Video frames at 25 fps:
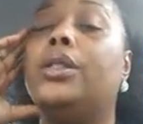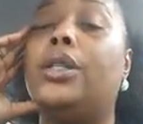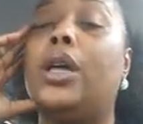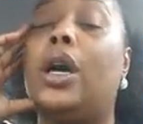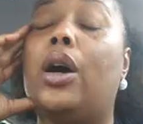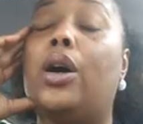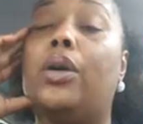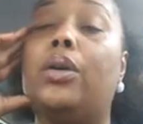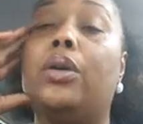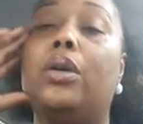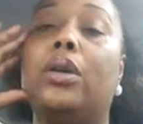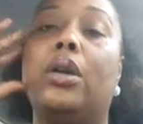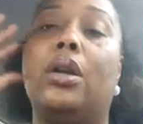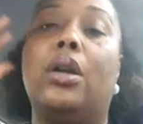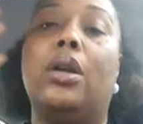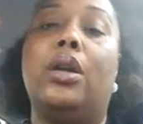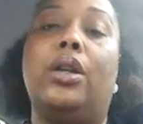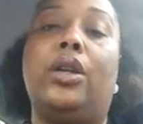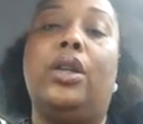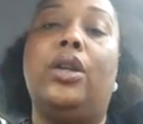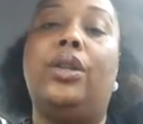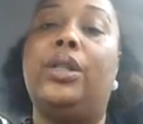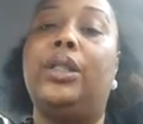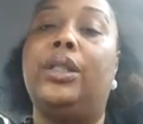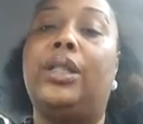So
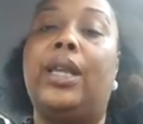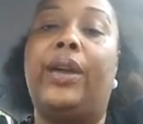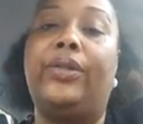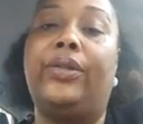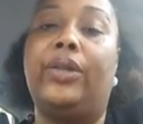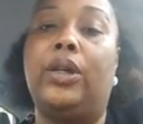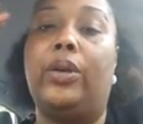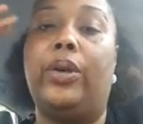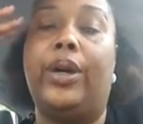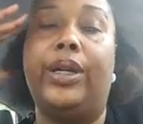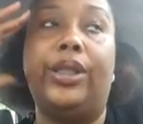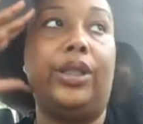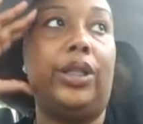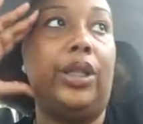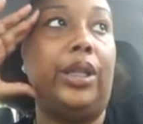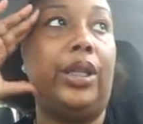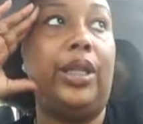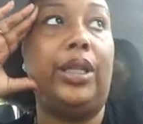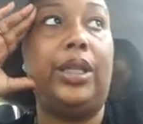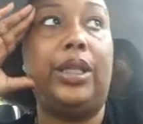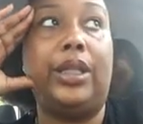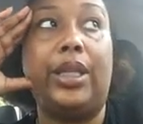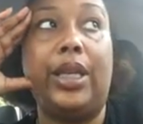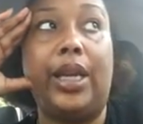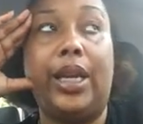you just have to question
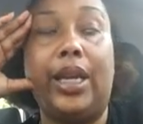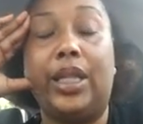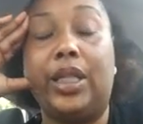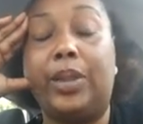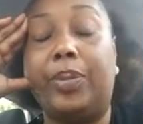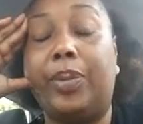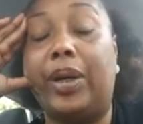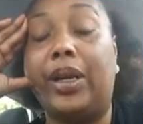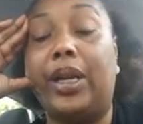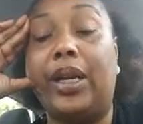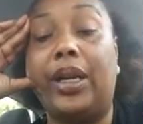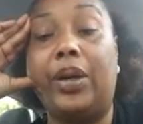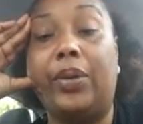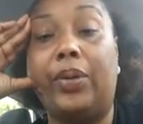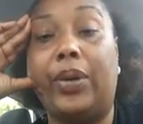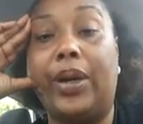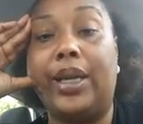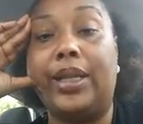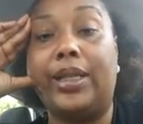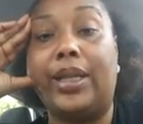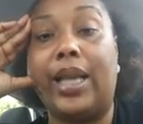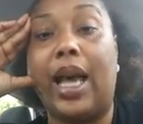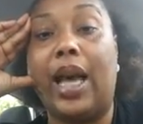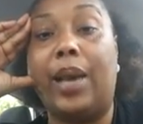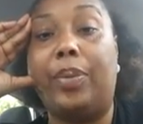these things. But
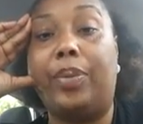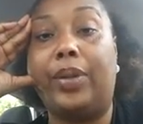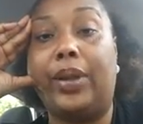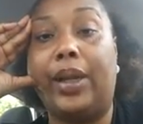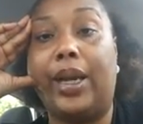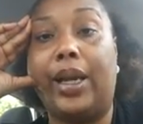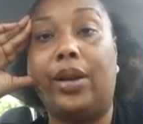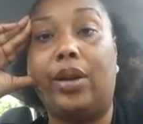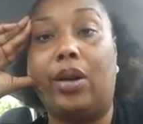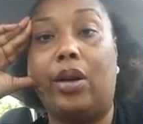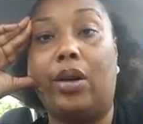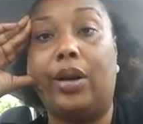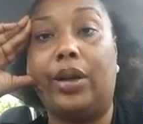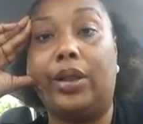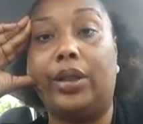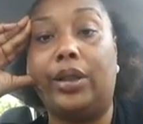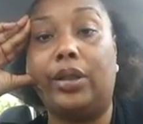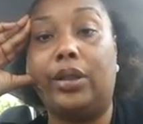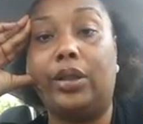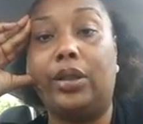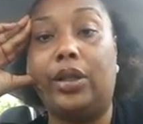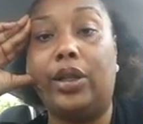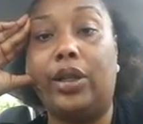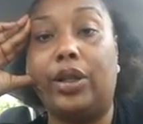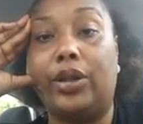anyways, I plan
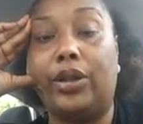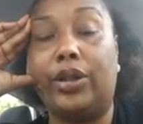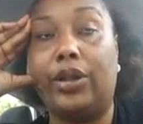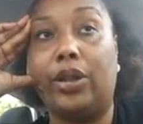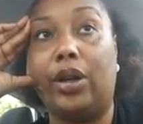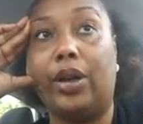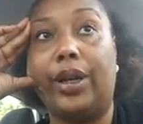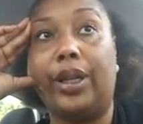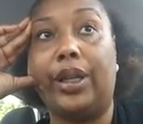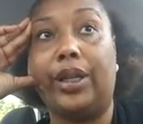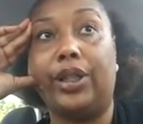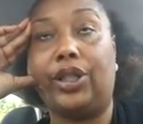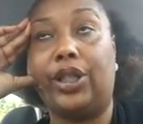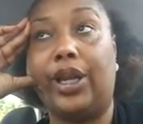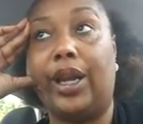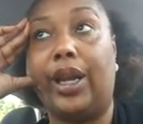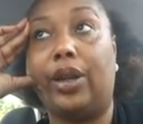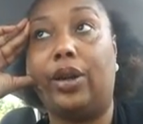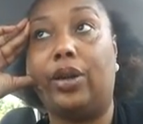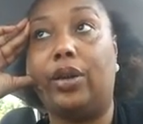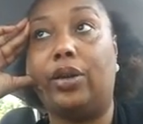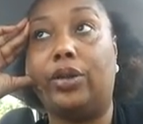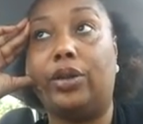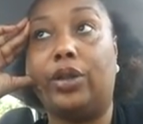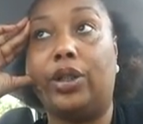on, starting a
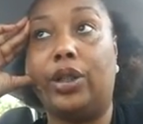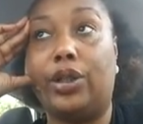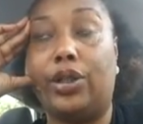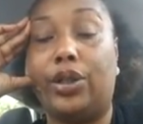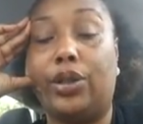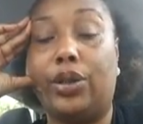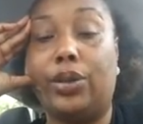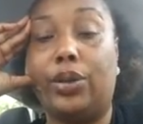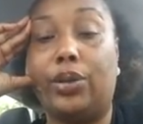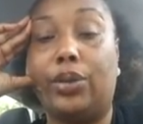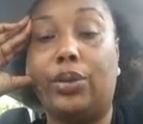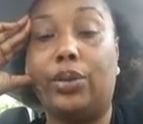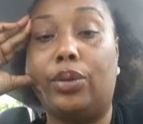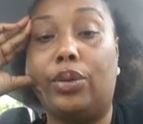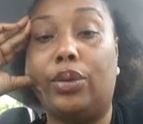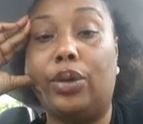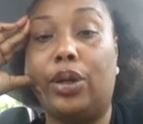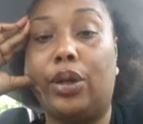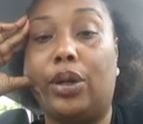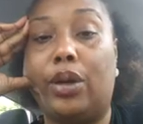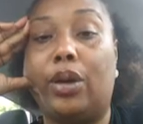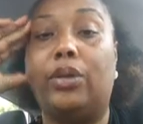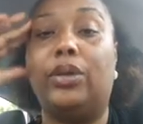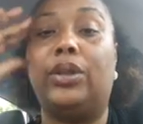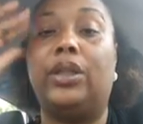channel to do,
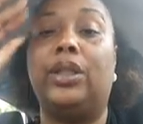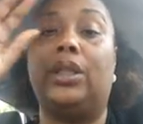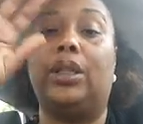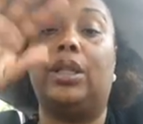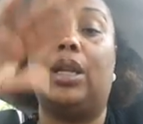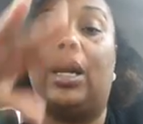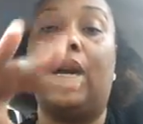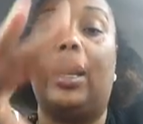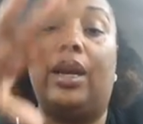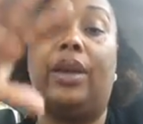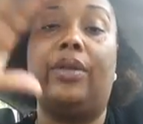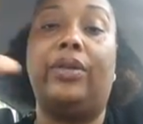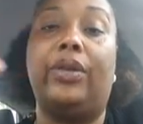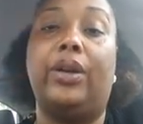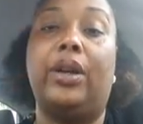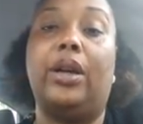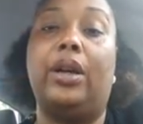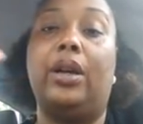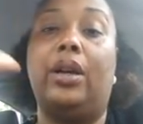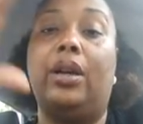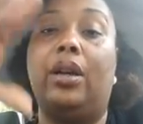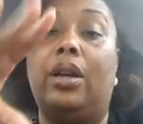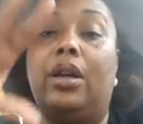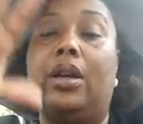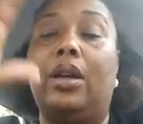just kind of
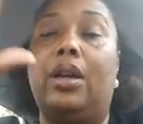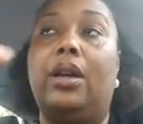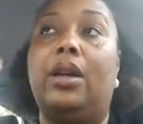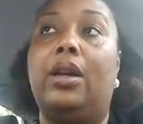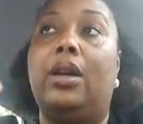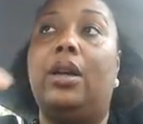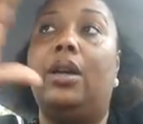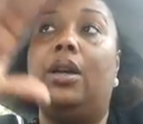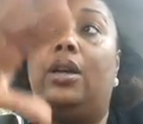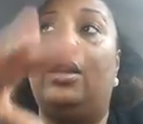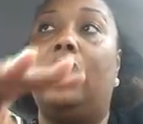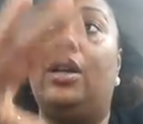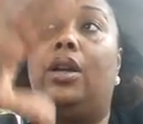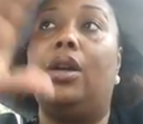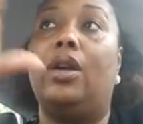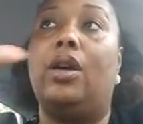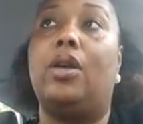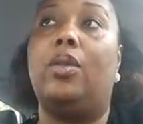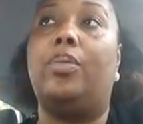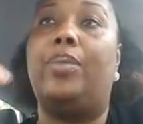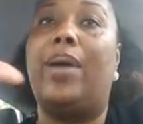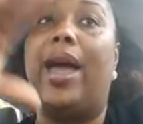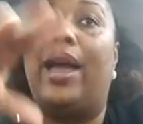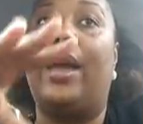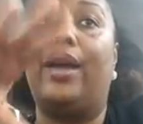a,
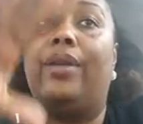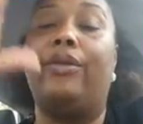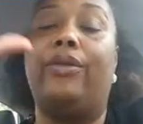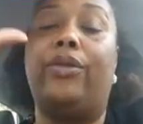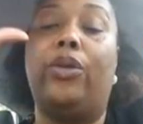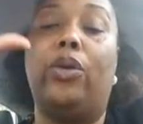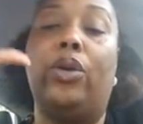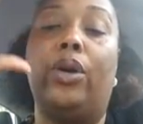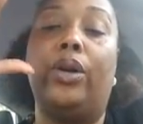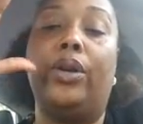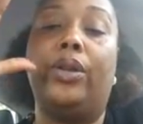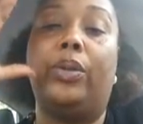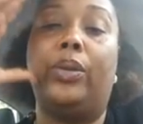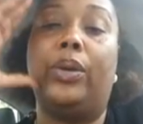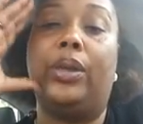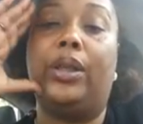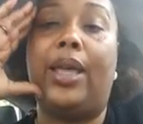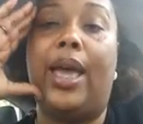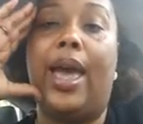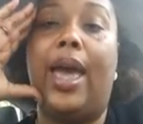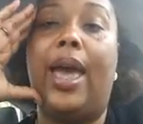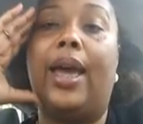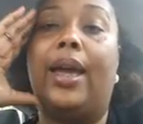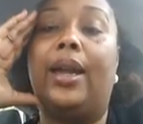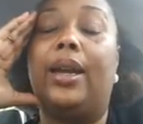back and forth
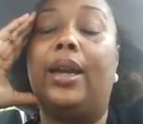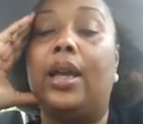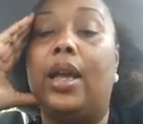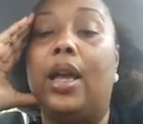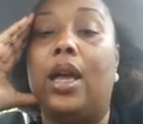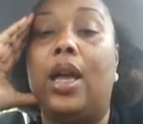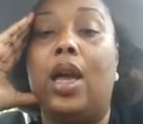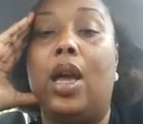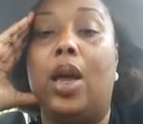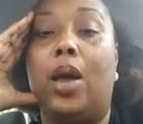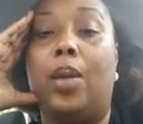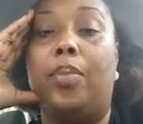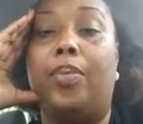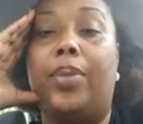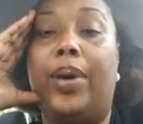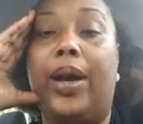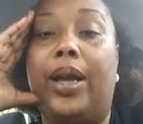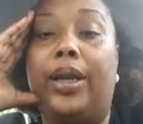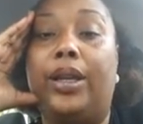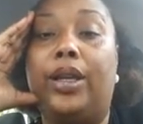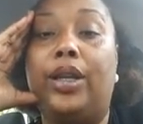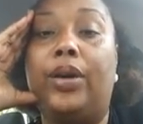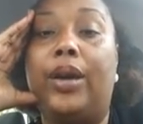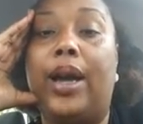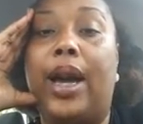with that.
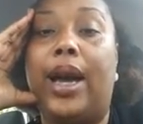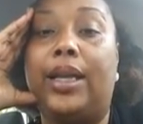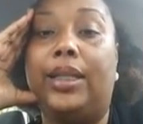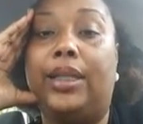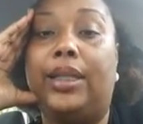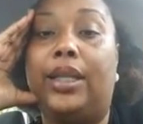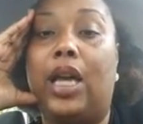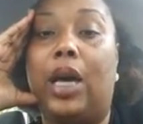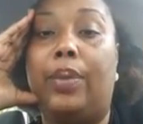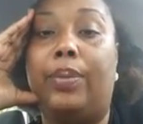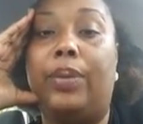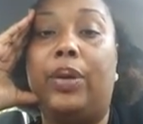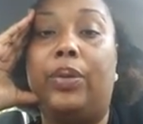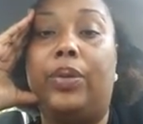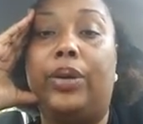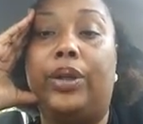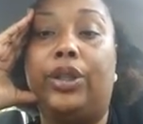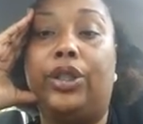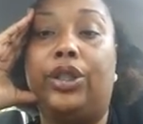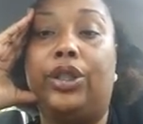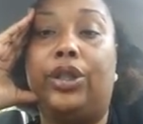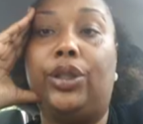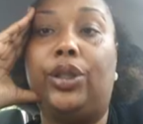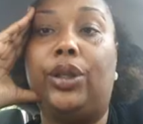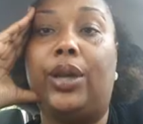But you guys tell me
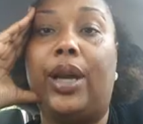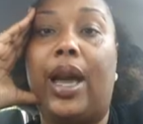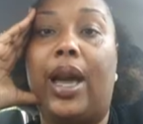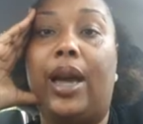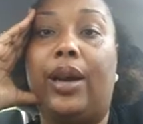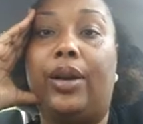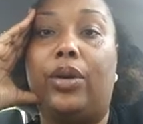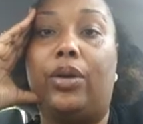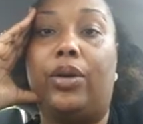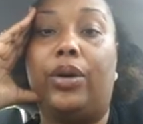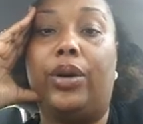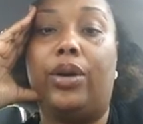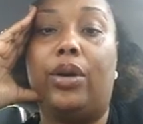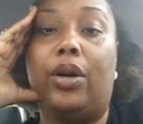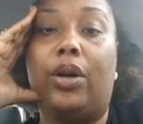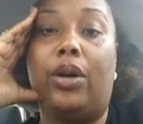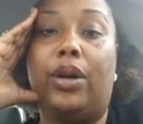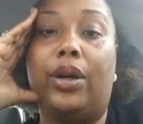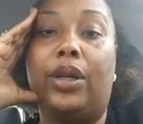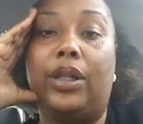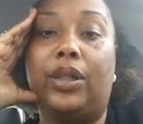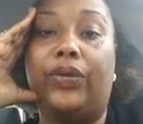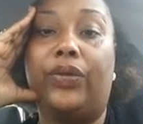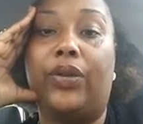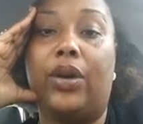what you got going
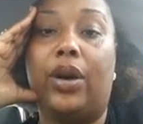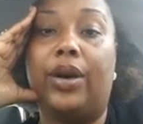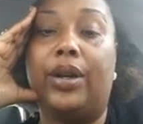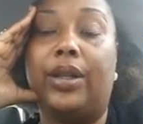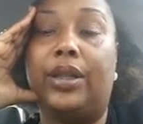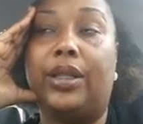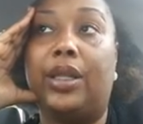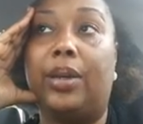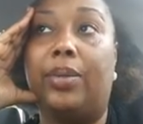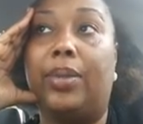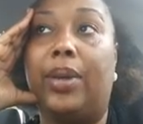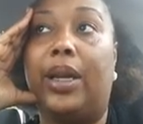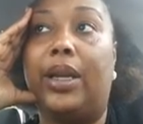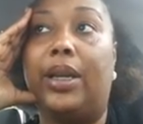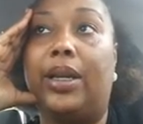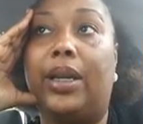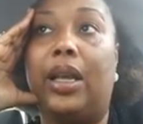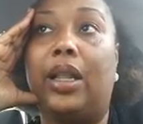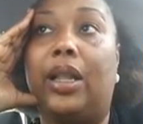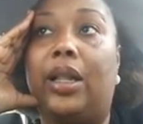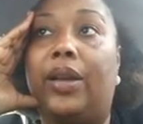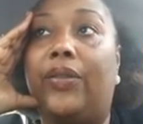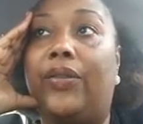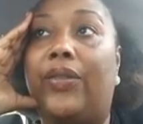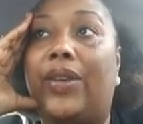on as far as the
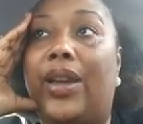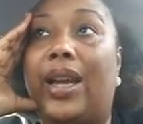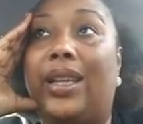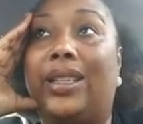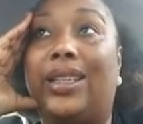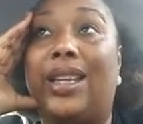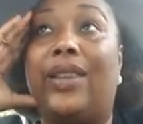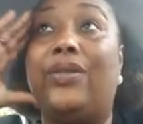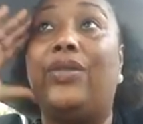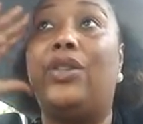Mandela effect.